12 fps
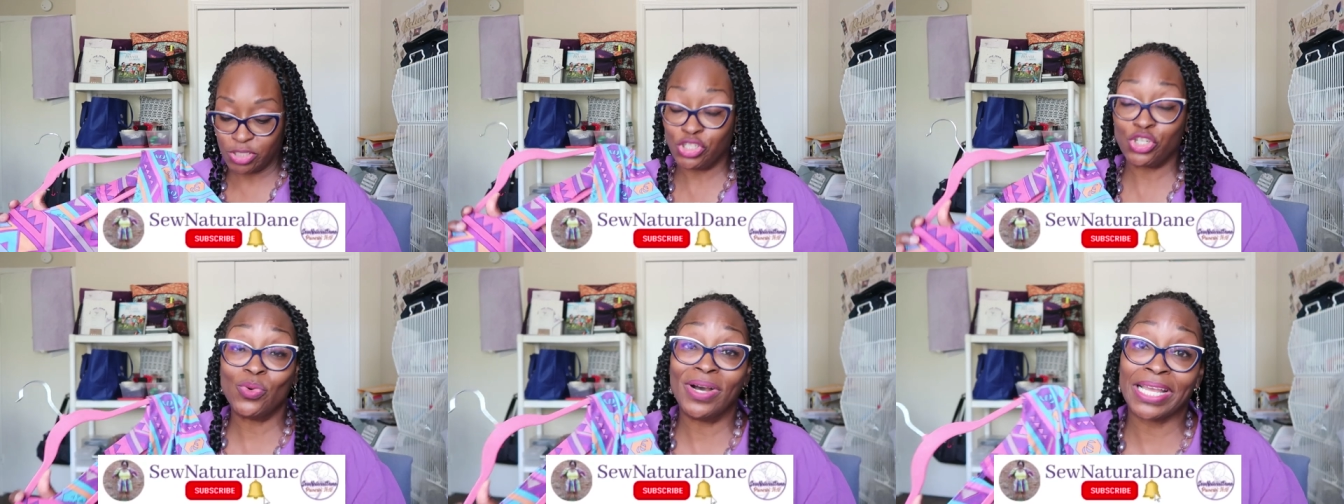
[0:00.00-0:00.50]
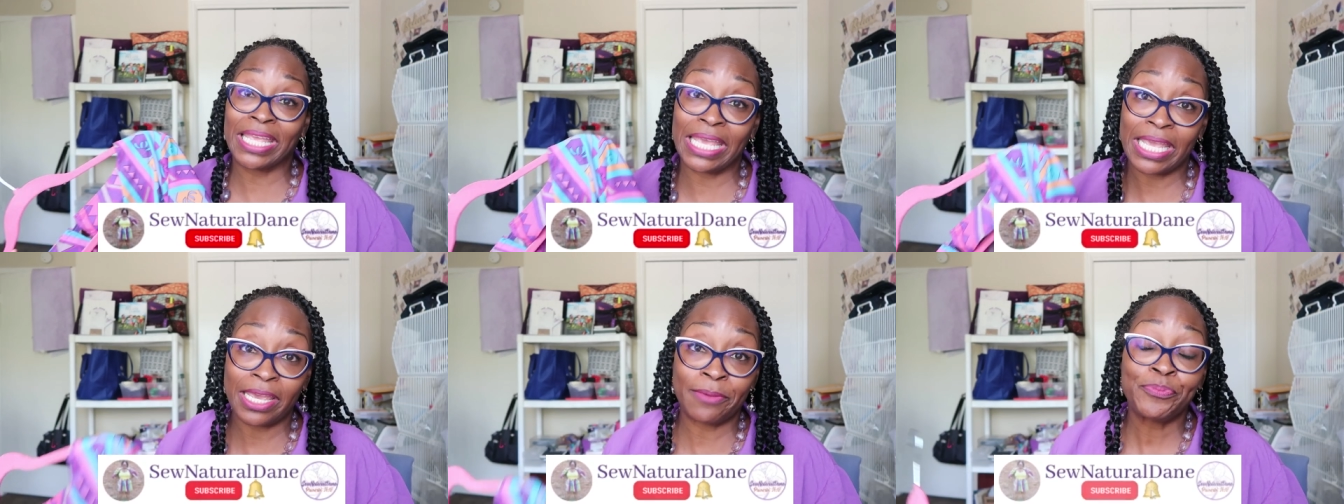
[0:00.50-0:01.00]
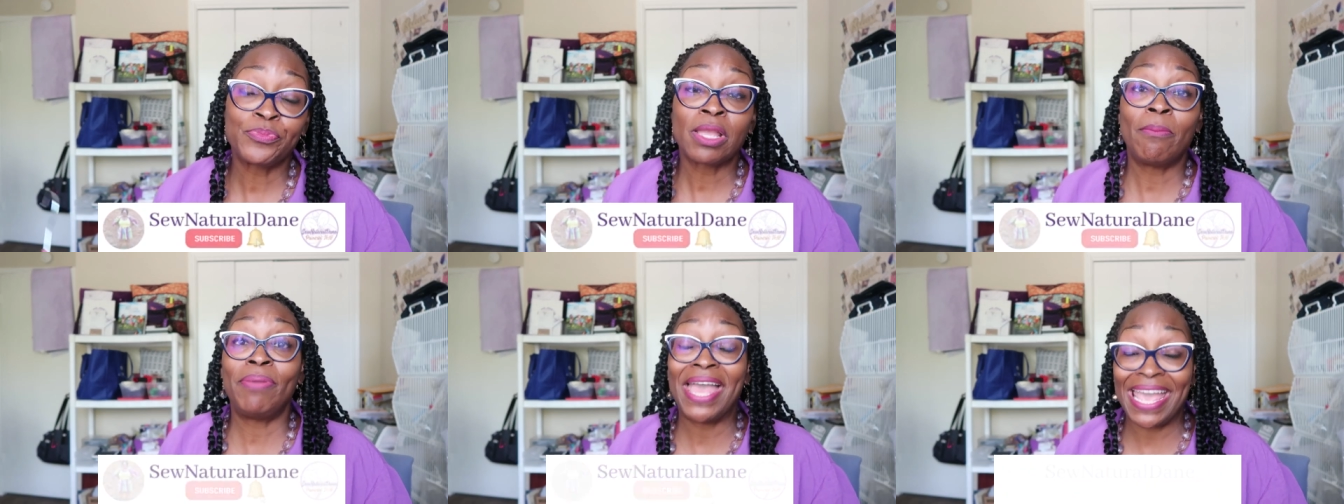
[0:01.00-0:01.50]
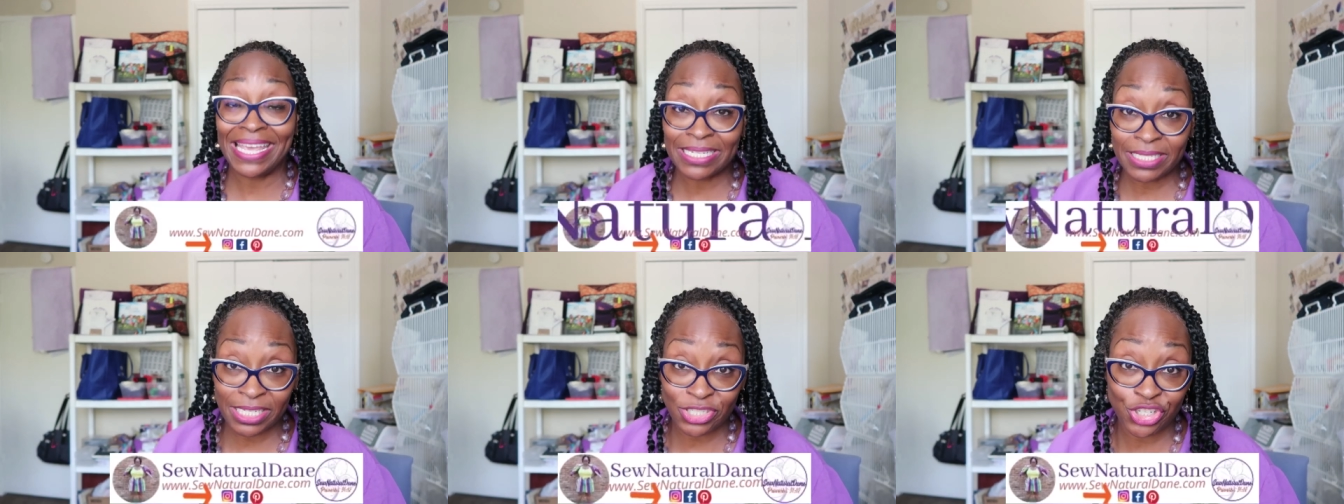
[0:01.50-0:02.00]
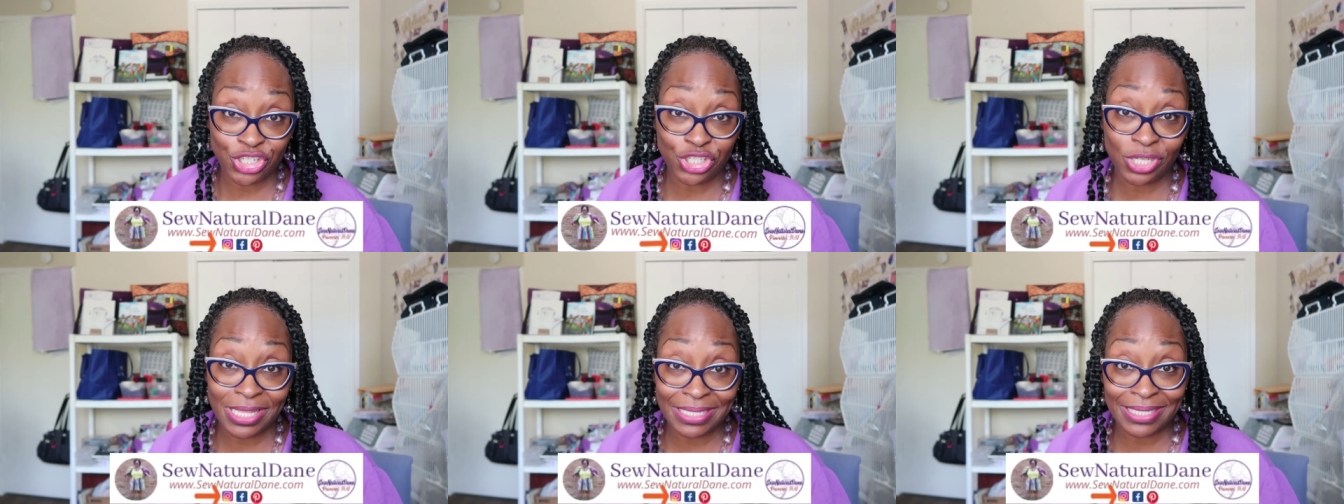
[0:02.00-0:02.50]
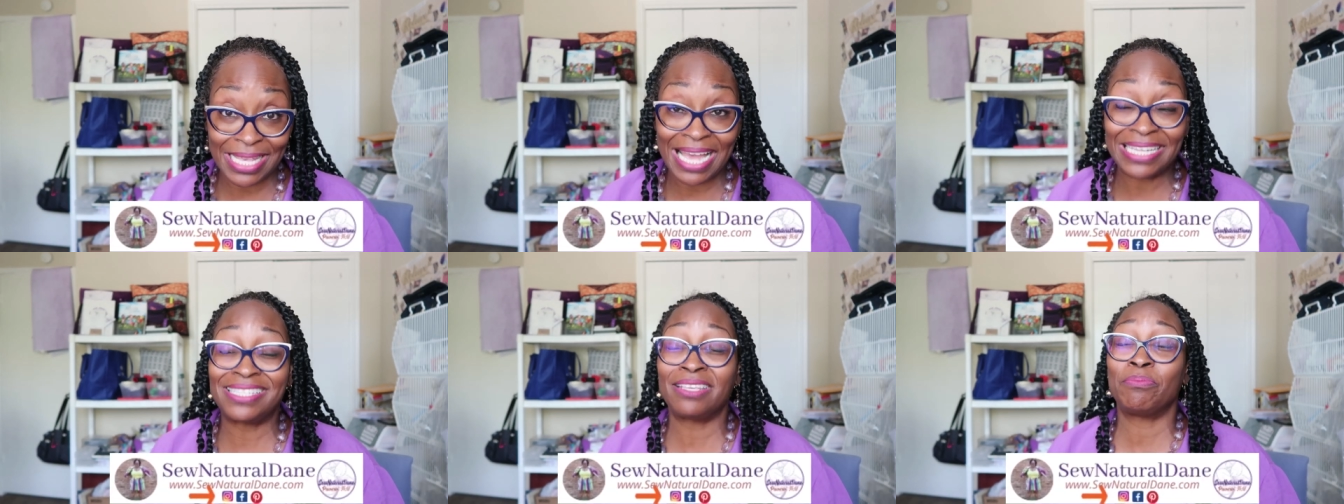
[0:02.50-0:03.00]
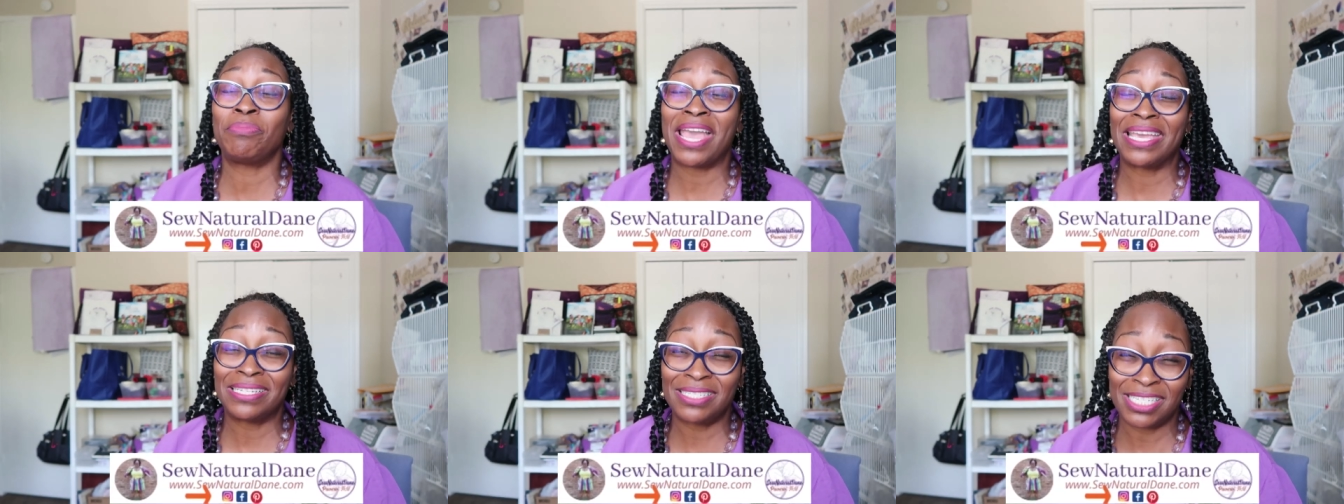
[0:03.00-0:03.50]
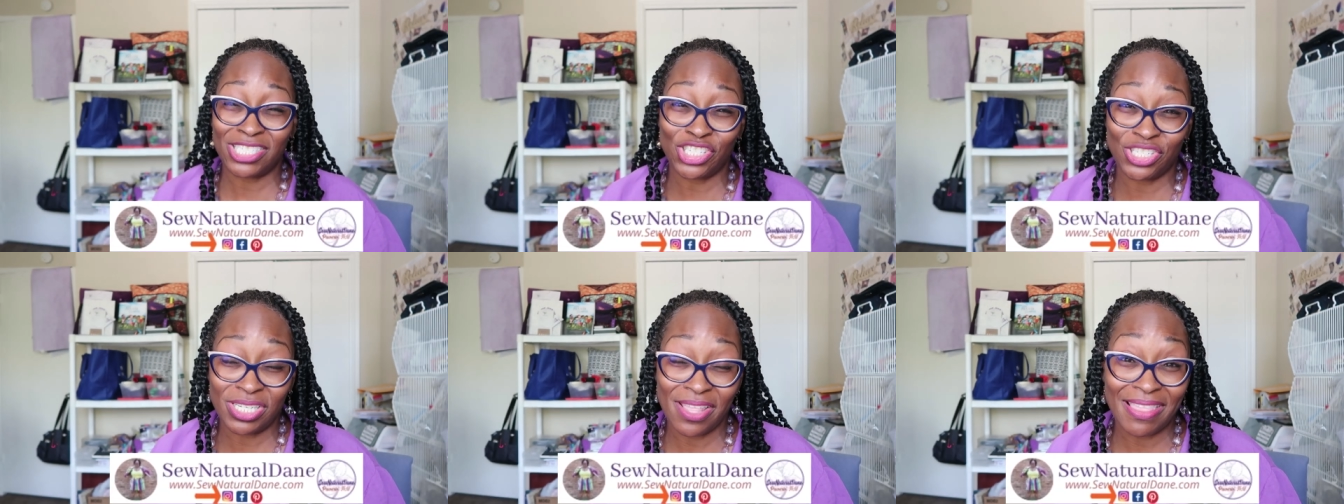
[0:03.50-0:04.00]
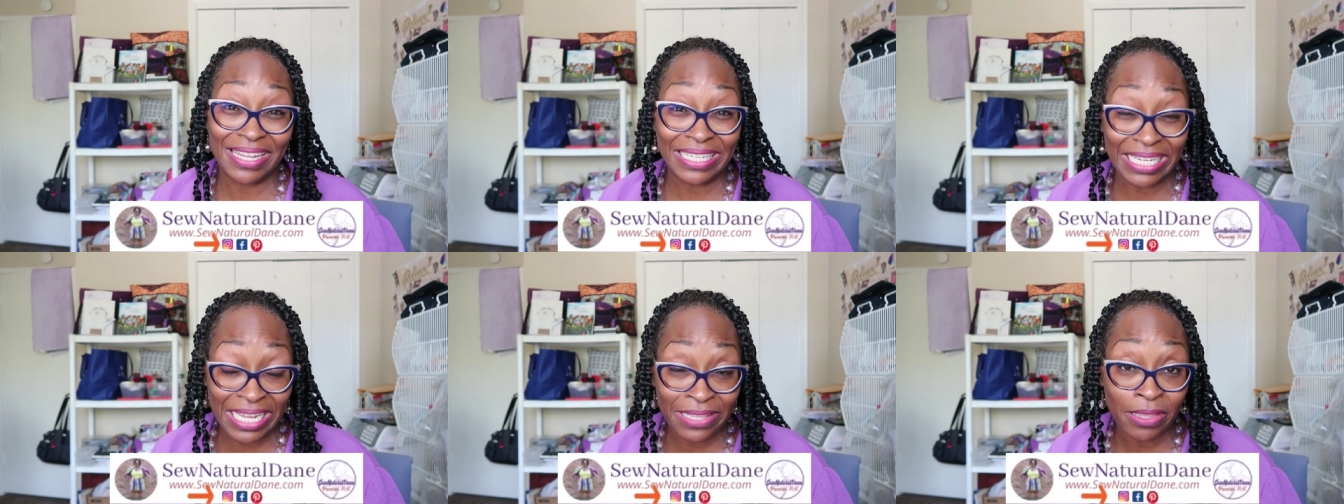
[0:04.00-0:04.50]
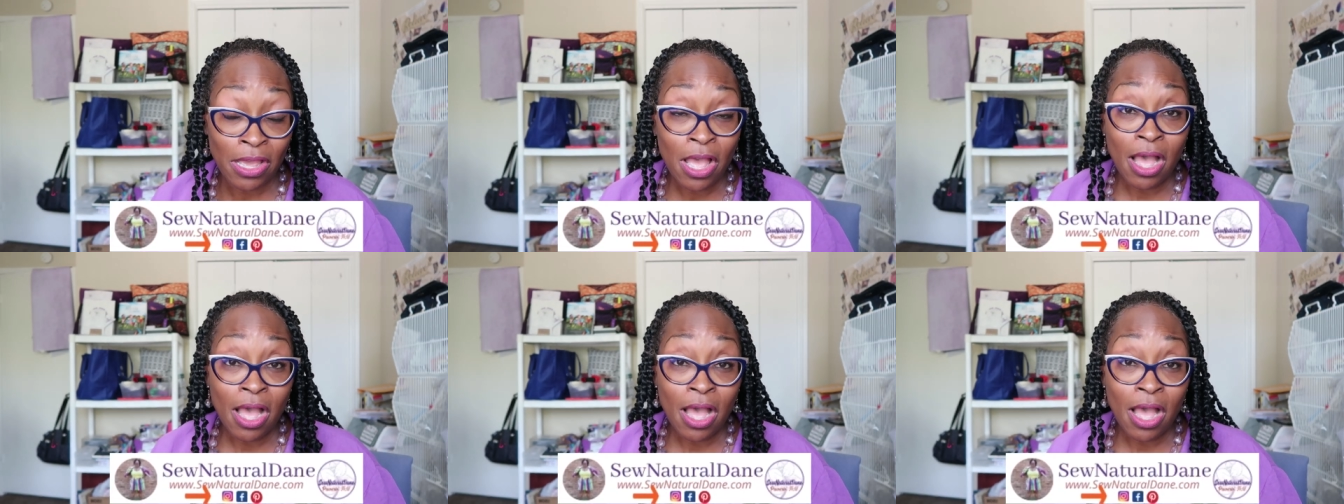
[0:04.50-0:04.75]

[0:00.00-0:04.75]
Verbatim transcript: to do again pay attention to the sizing pay attention to the length